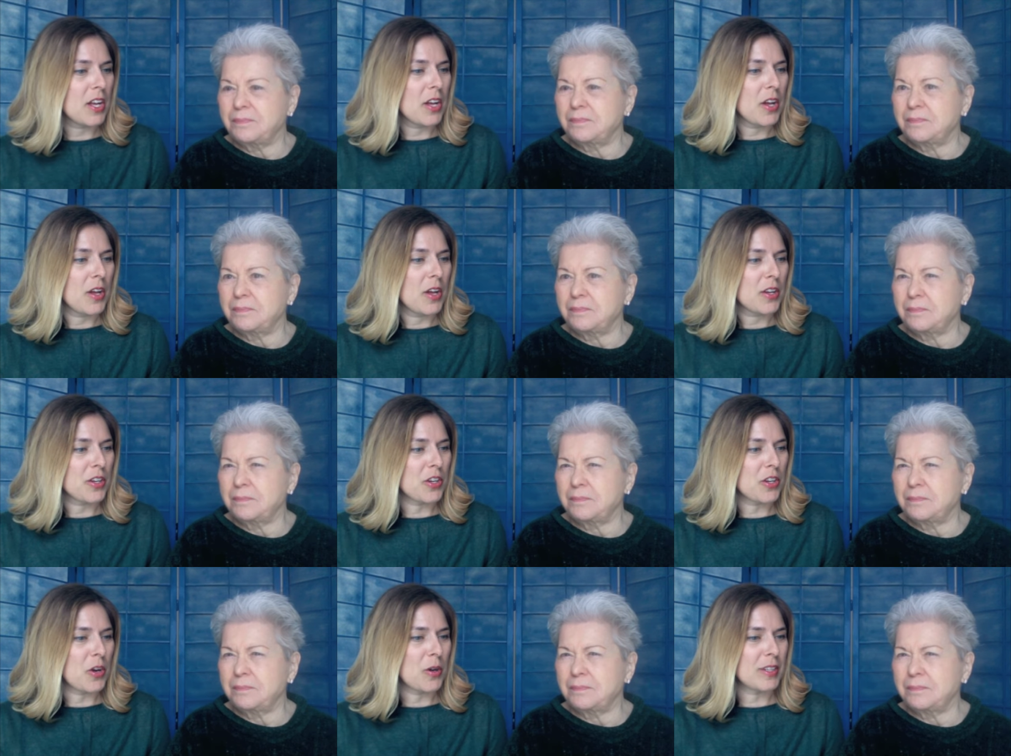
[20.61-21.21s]
Speaker 1: you
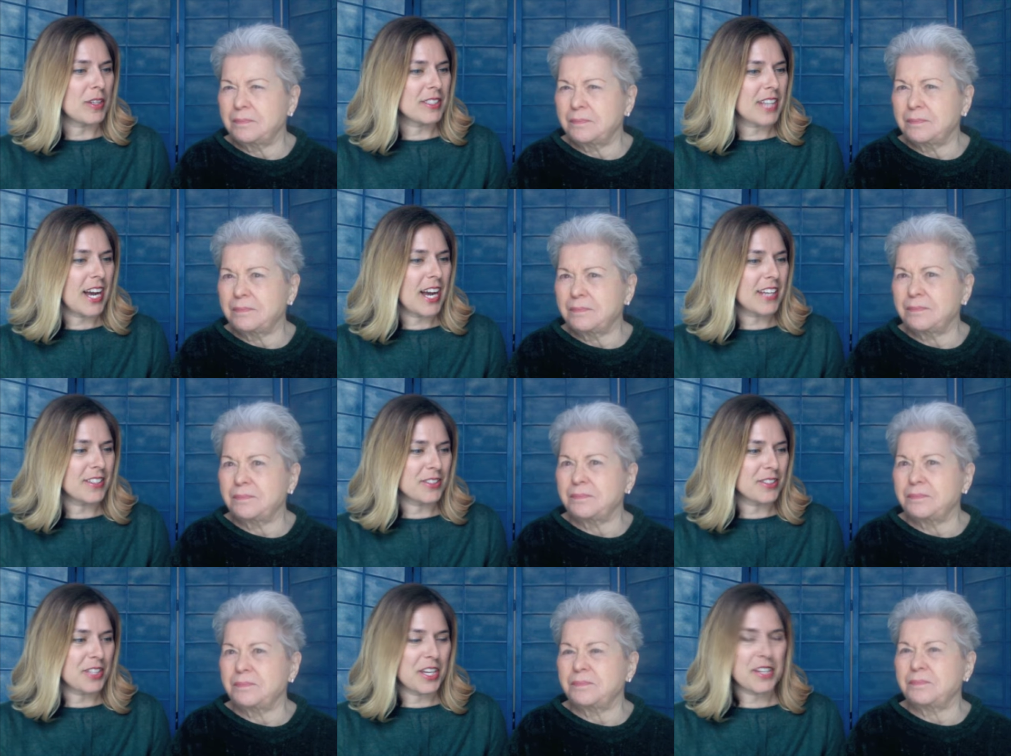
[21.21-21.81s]
know,
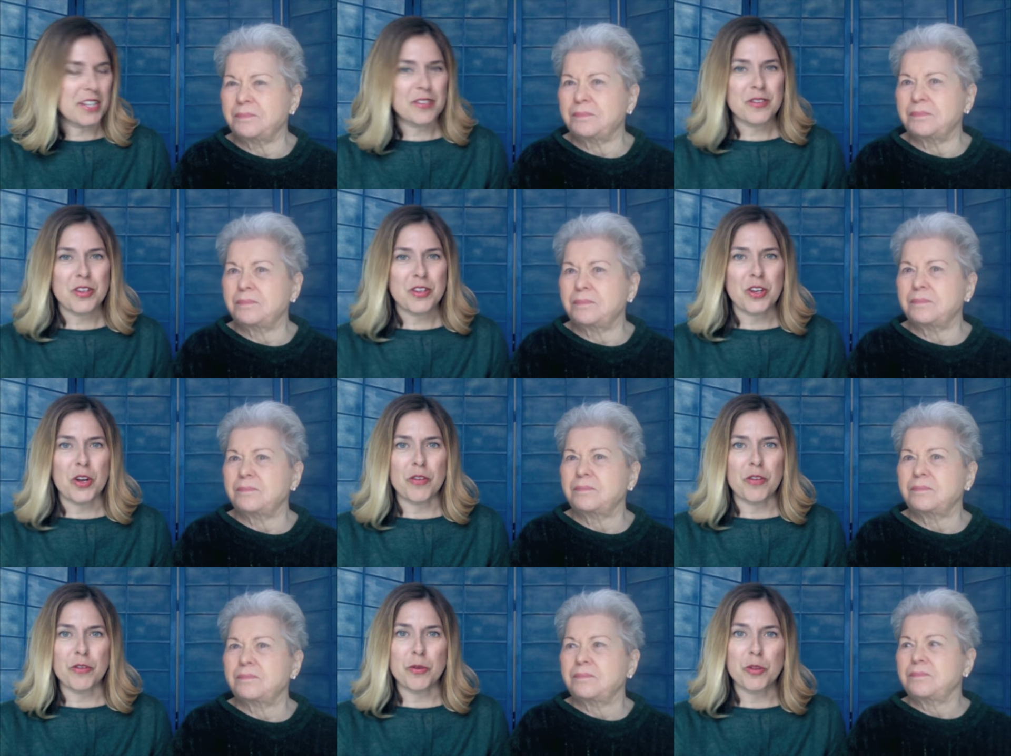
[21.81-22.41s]
titled it, you know,
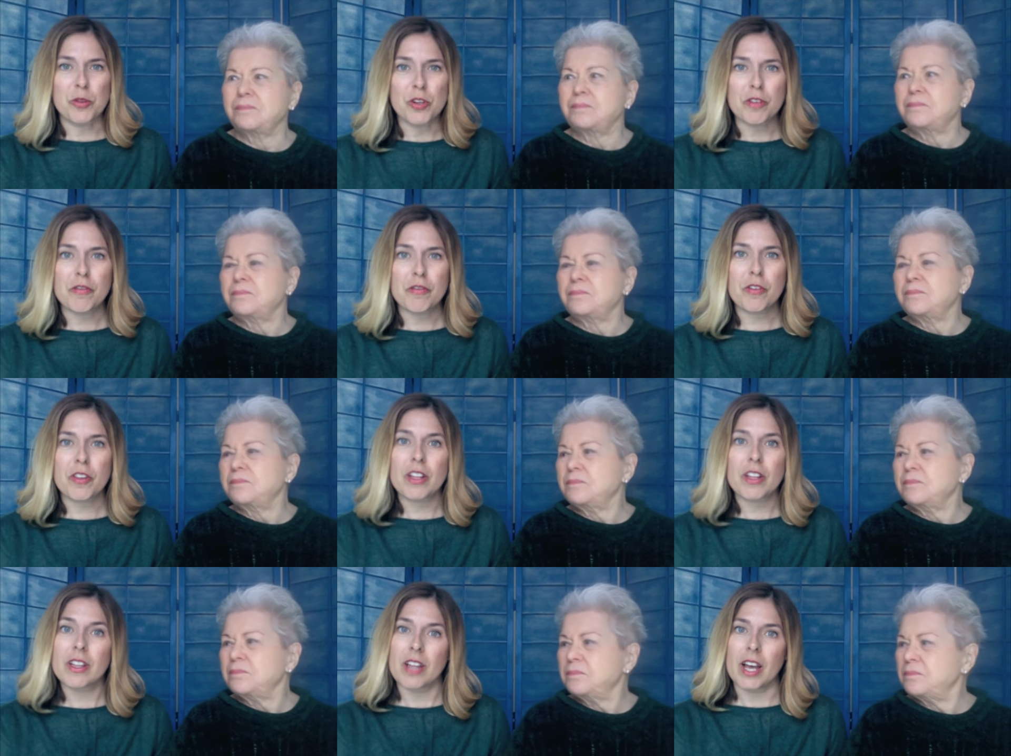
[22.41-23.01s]
if you look for
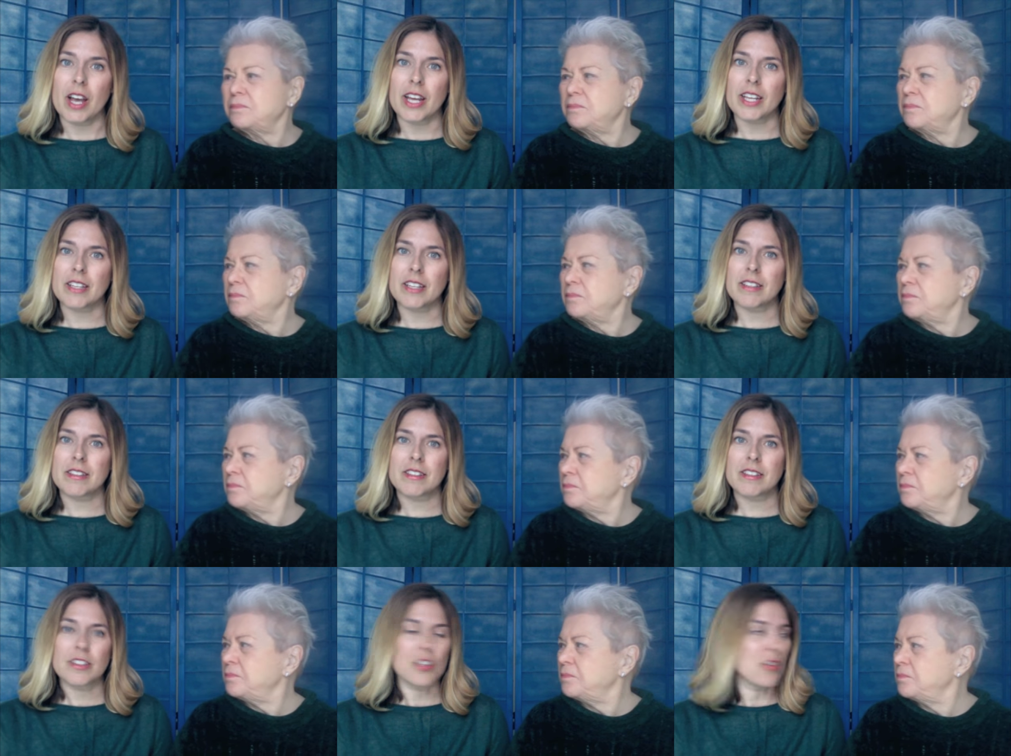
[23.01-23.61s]
the light,
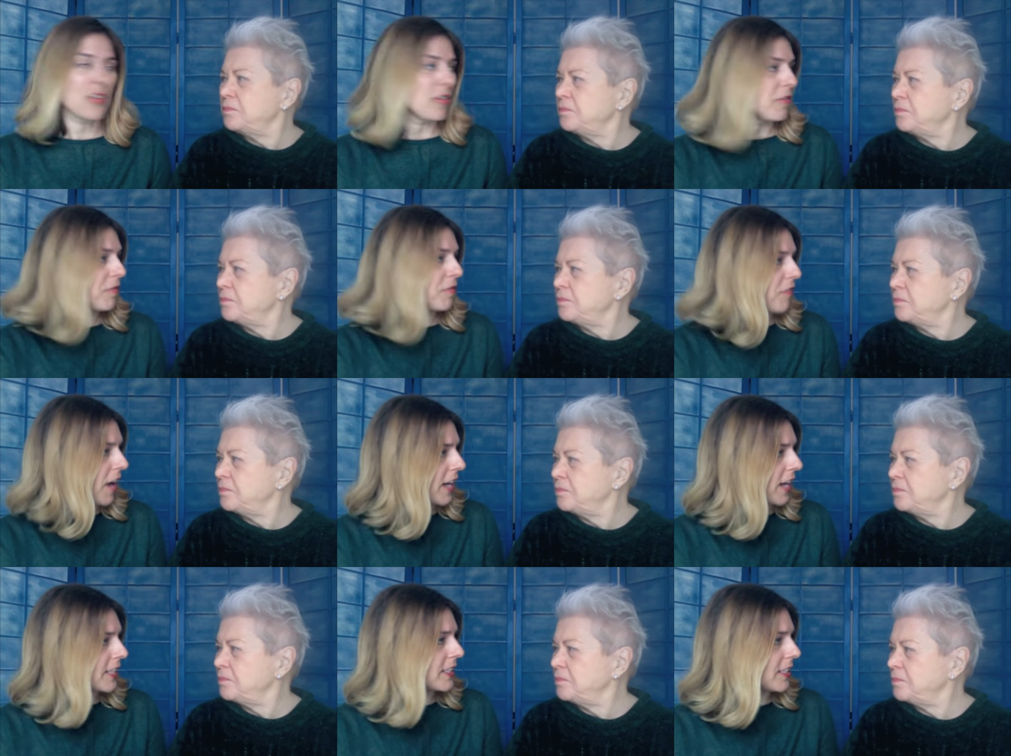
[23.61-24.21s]
you'll
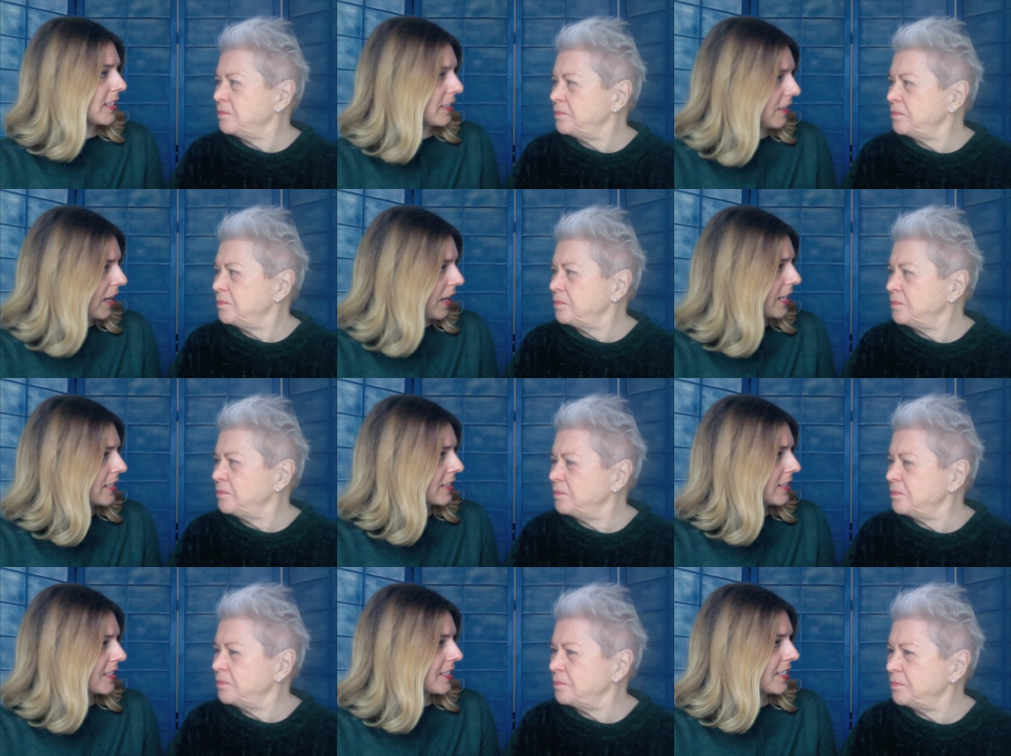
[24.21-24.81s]
find the
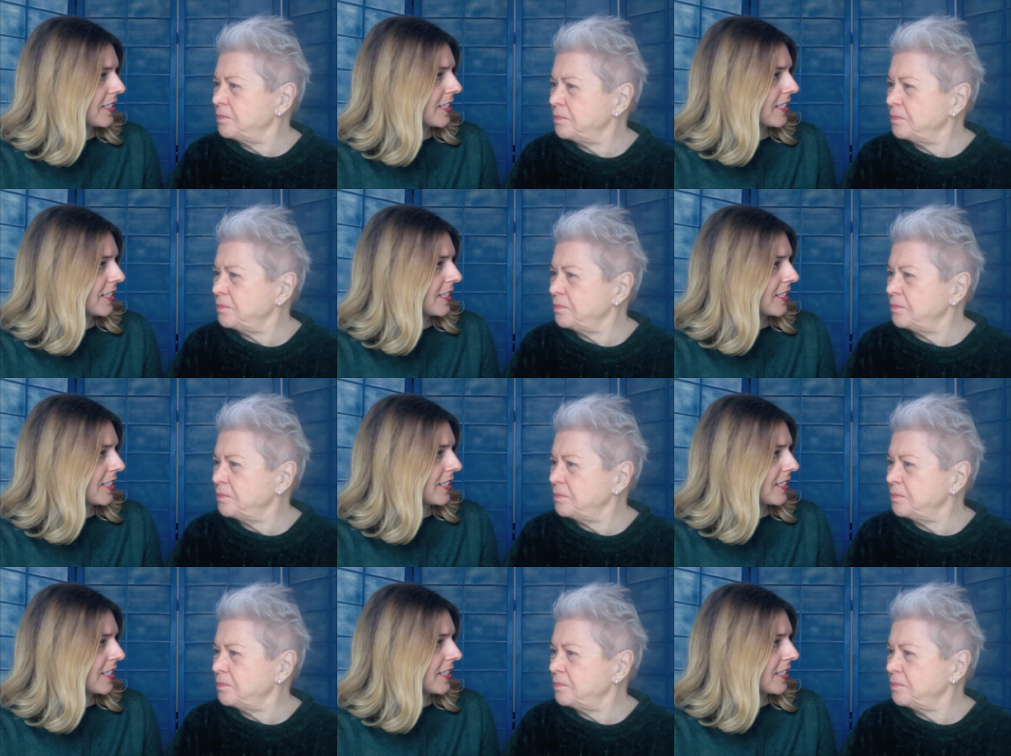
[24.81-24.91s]
light.